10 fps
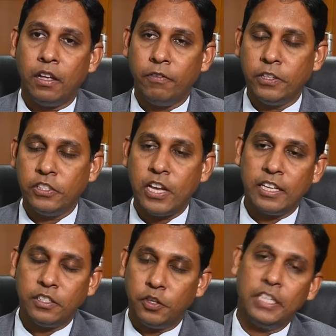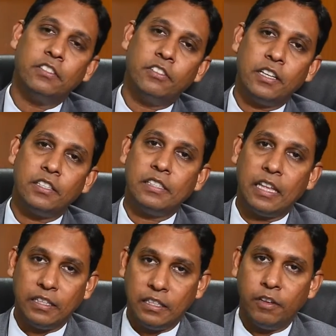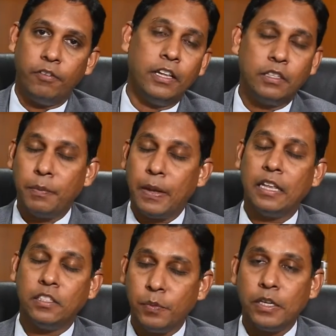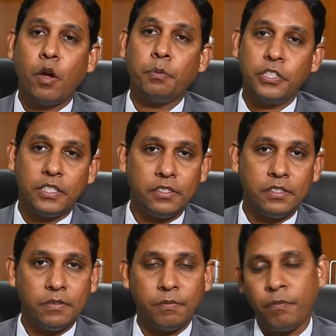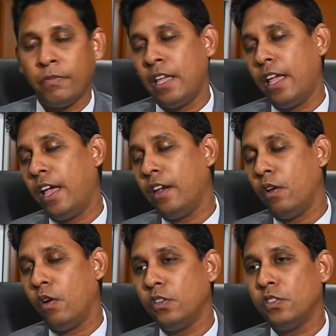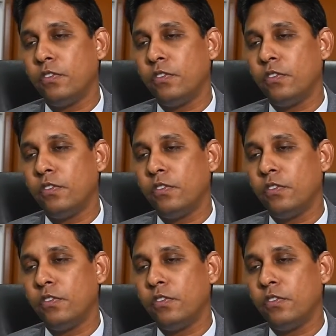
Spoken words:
which has unit trusts and wealth management options. And also